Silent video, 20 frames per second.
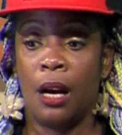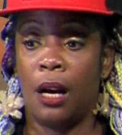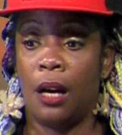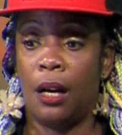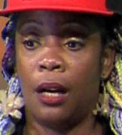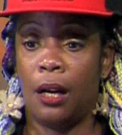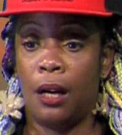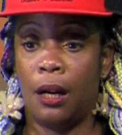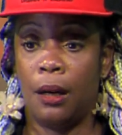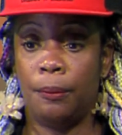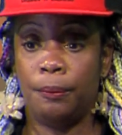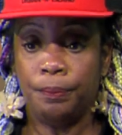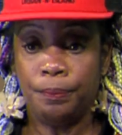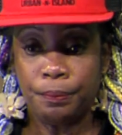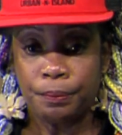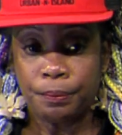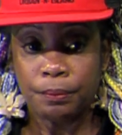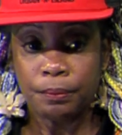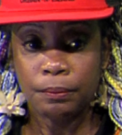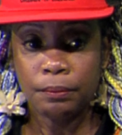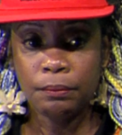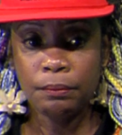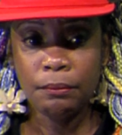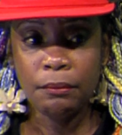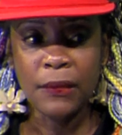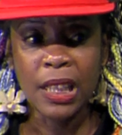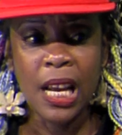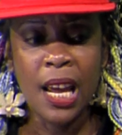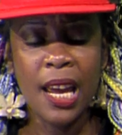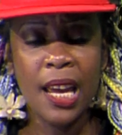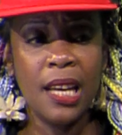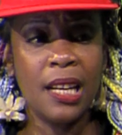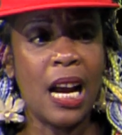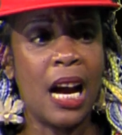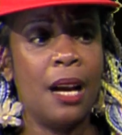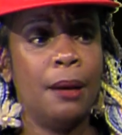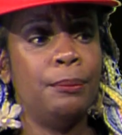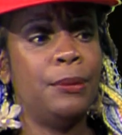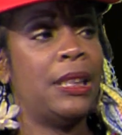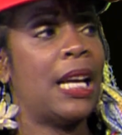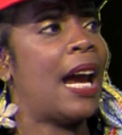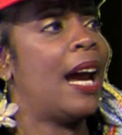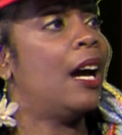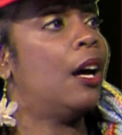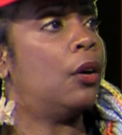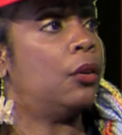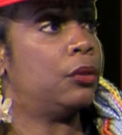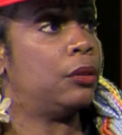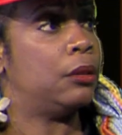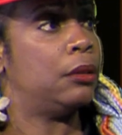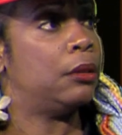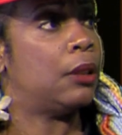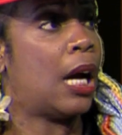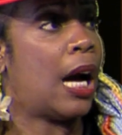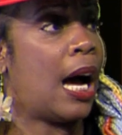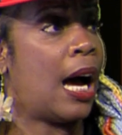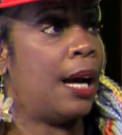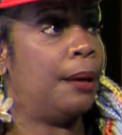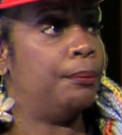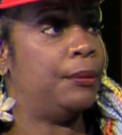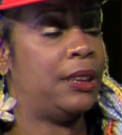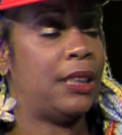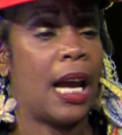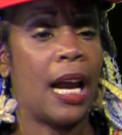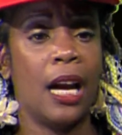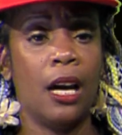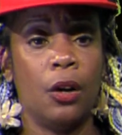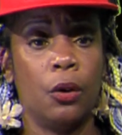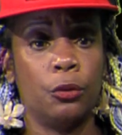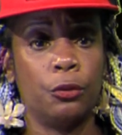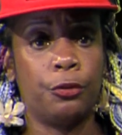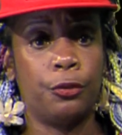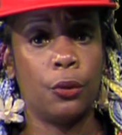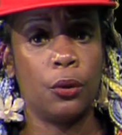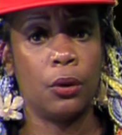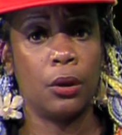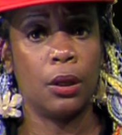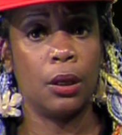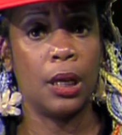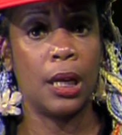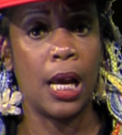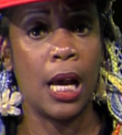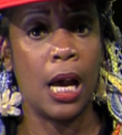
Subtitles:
And I'm down. I'm down for